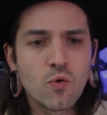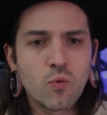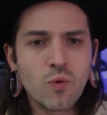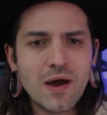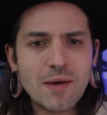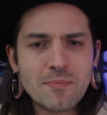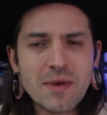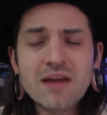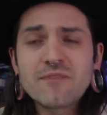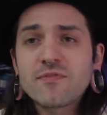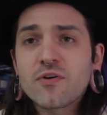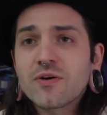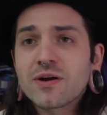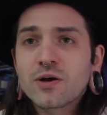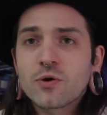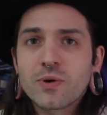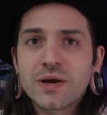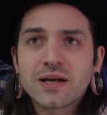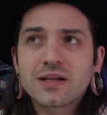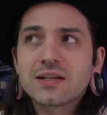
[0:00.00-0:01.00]
we're met very
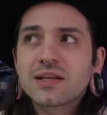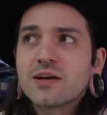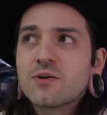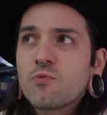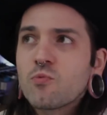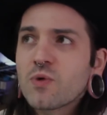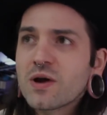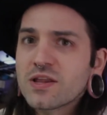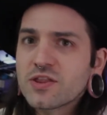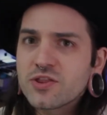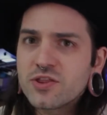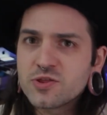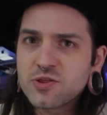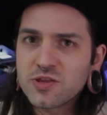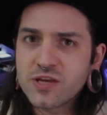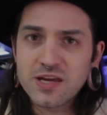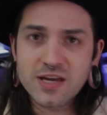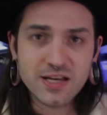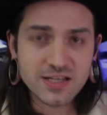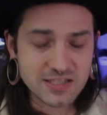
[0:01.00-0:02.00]
quickly with
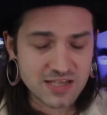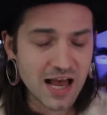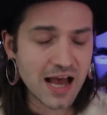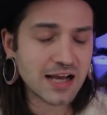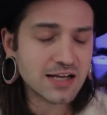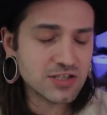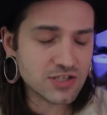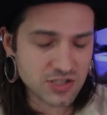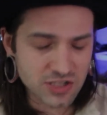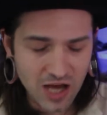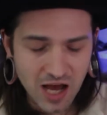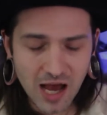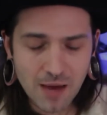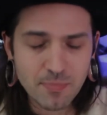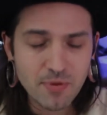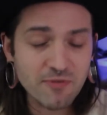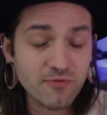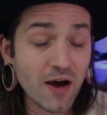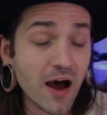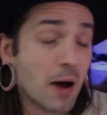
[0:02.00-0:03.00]
the exact
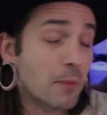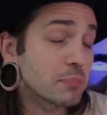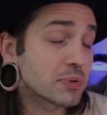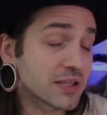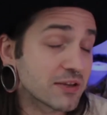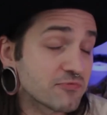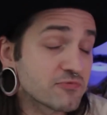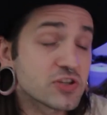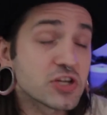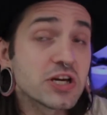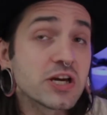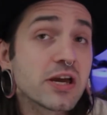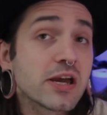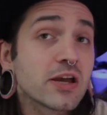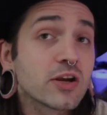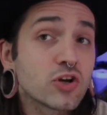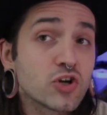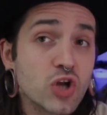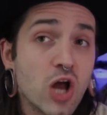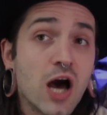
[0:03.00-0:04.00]
type of
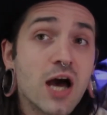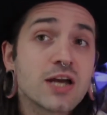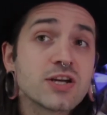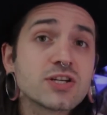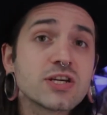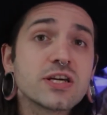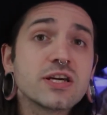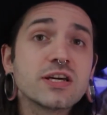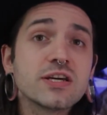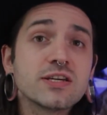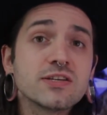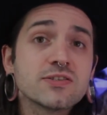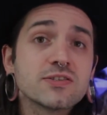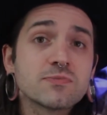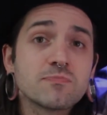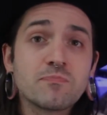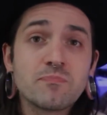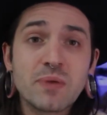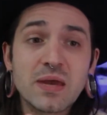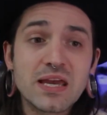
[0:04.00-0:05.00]
uplifting
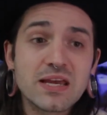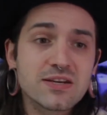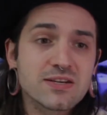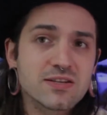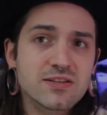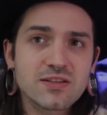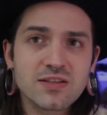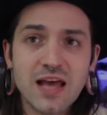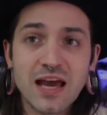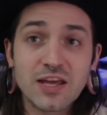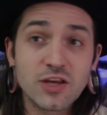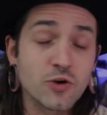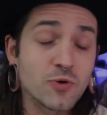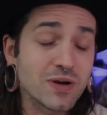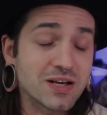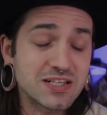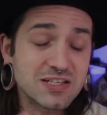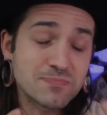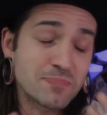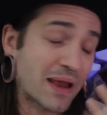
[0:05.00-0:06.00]
90s beat that you
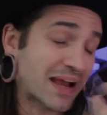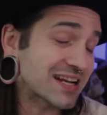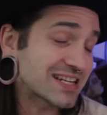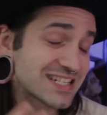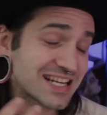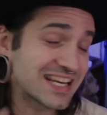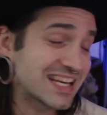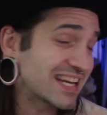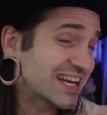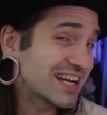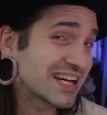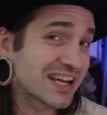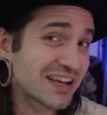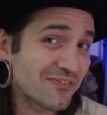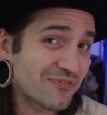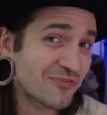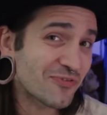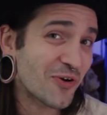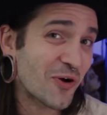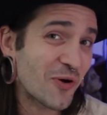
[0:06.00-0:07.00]
expect to hear
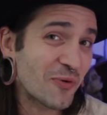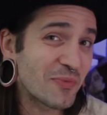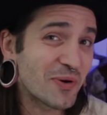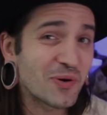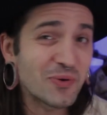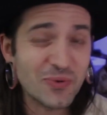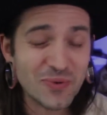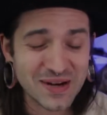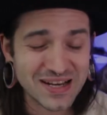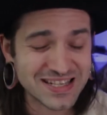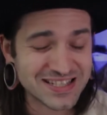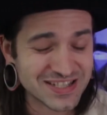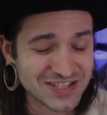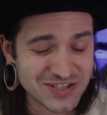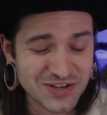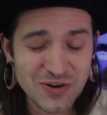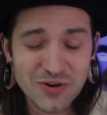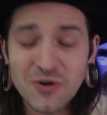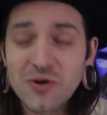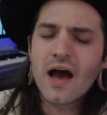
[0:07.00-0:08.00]
from a Weezer
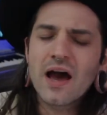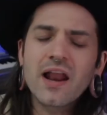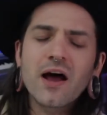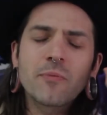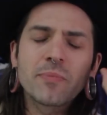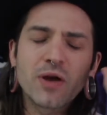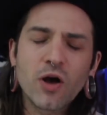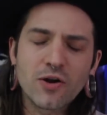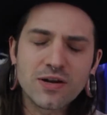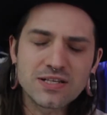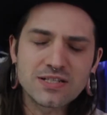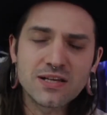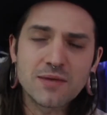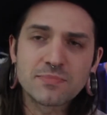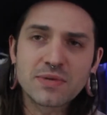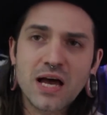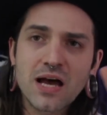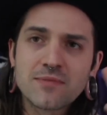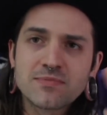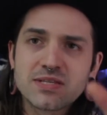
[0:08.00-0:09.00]
song. And I'll be honest,
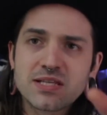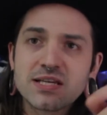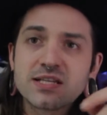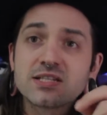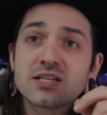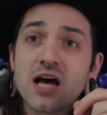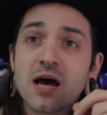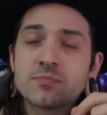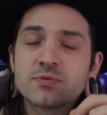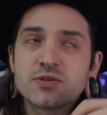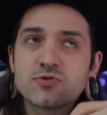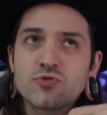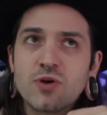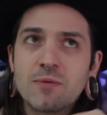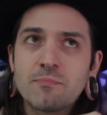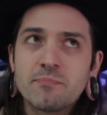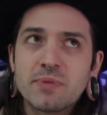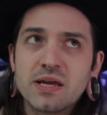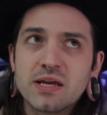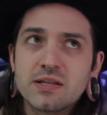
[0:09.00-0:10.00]
sometimes these types of
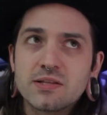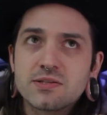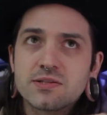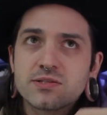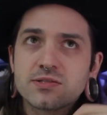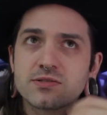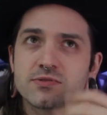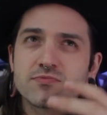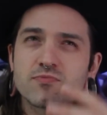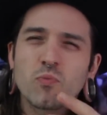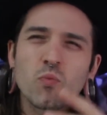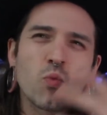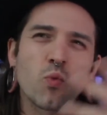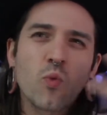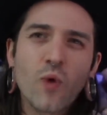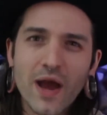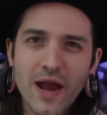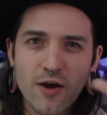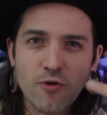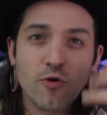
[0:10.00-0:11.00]
drum beats
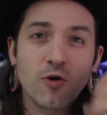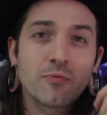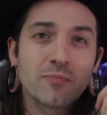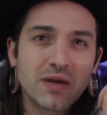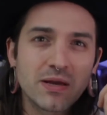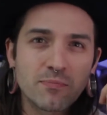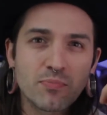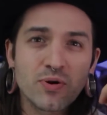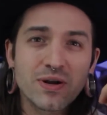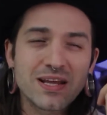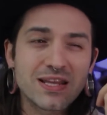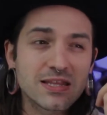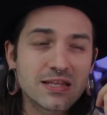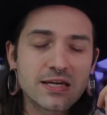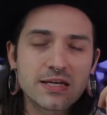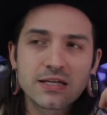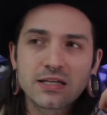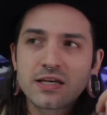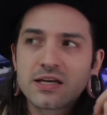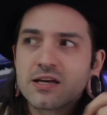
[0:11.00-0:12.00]
wear on me pretty
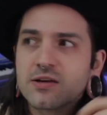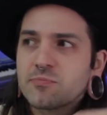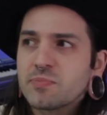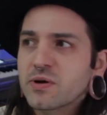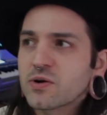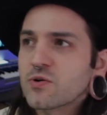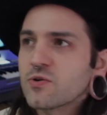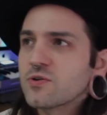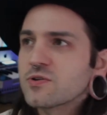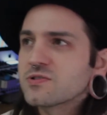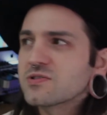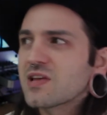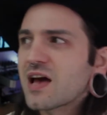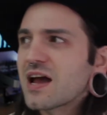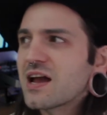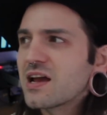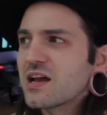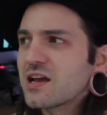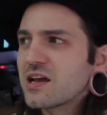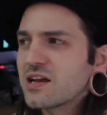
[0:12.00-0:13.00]
thinly because
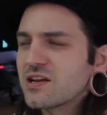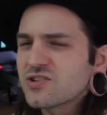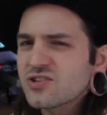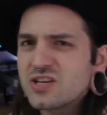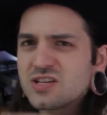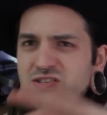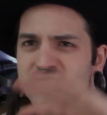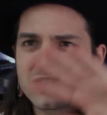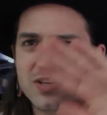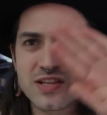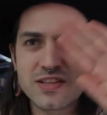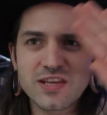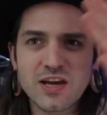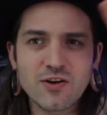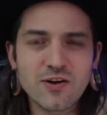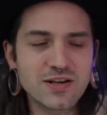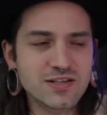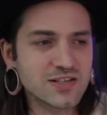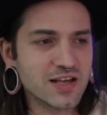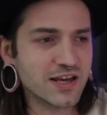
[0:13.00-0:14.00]
they just sit
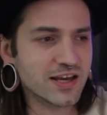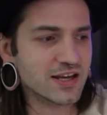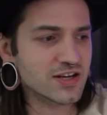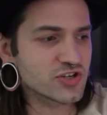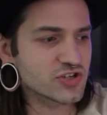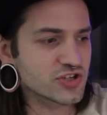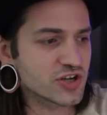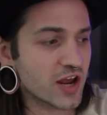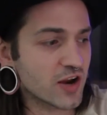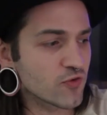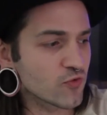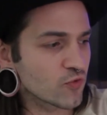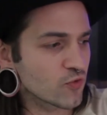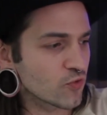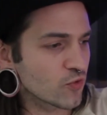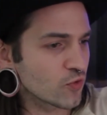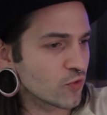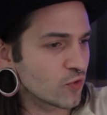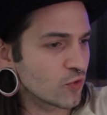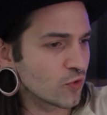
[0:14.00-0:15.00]
there as like a
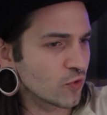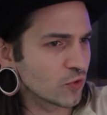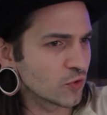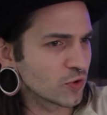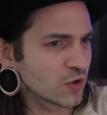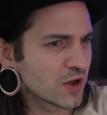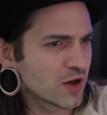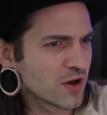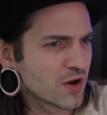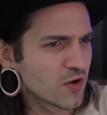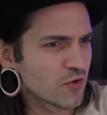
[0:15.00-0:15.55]
general